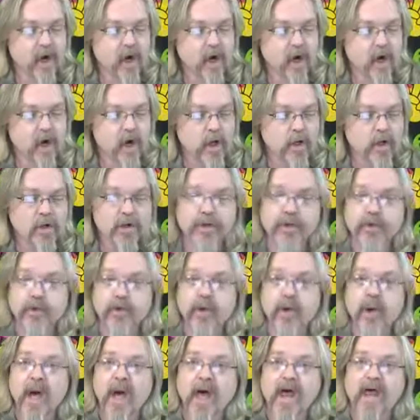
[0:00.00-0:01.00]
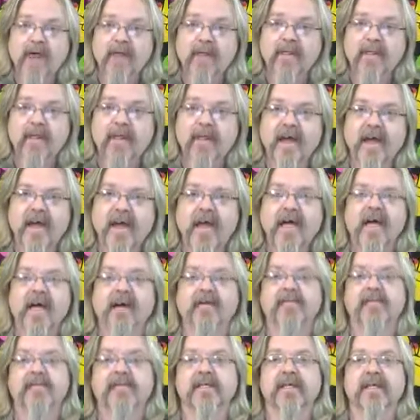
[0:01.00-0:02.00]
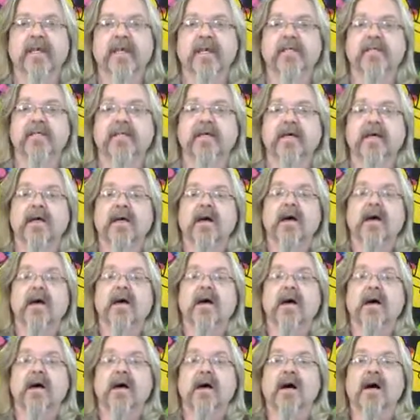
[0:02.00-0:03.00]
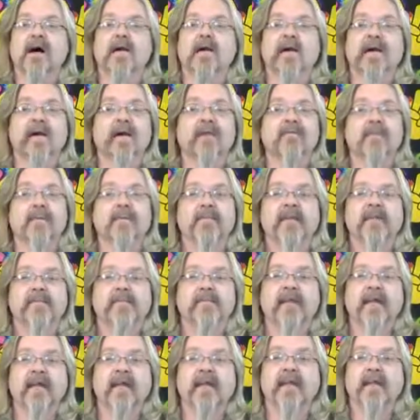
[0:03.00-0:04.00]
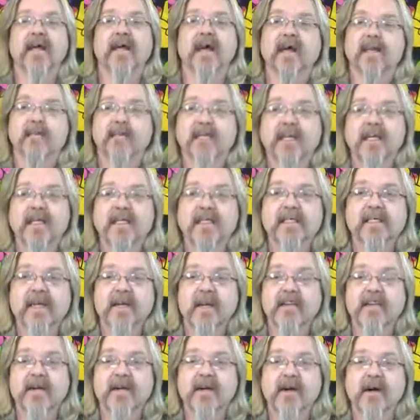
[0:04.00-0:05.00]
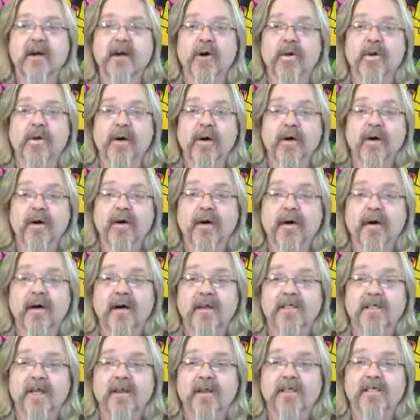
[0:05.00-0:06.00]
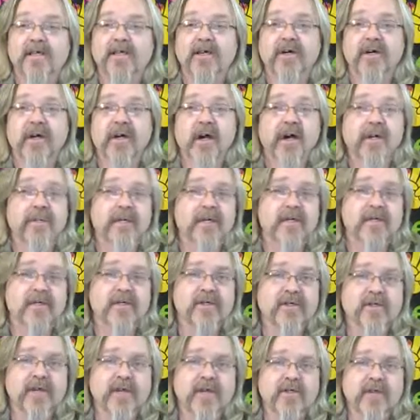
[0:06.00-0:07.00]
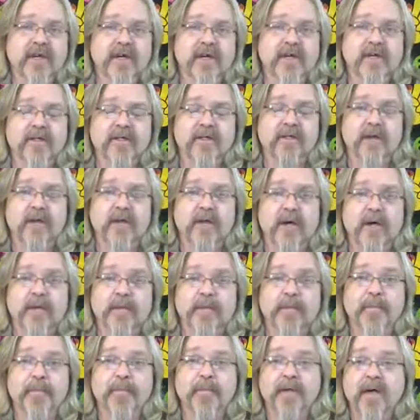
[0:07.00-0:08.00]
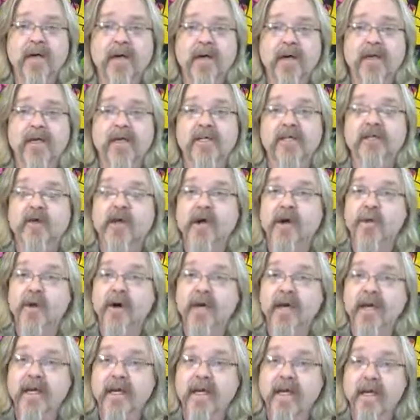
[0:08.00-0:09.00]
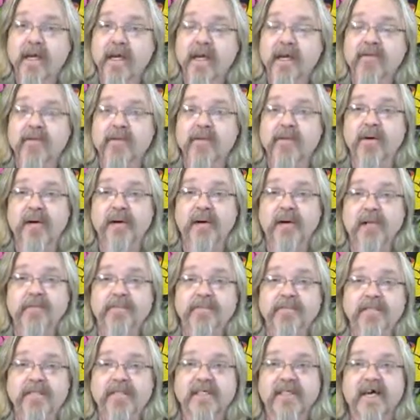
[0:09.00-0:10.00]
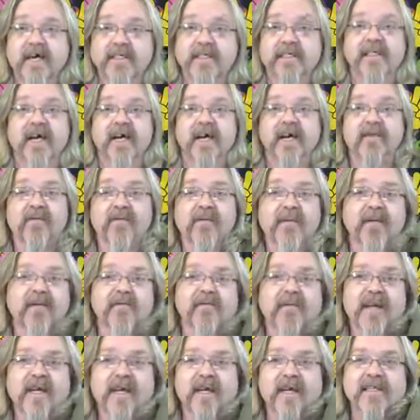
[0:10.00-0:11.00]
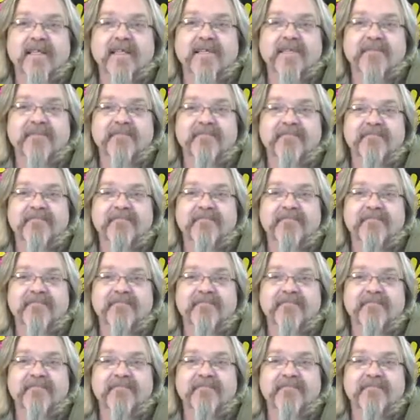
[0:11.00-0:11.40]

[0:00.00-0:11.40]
all new they have tonight. Again, if I missed anything, please let me know. Attach your comments or your videos below. Enjoy while you can, everybody. Stay safe. Thanks.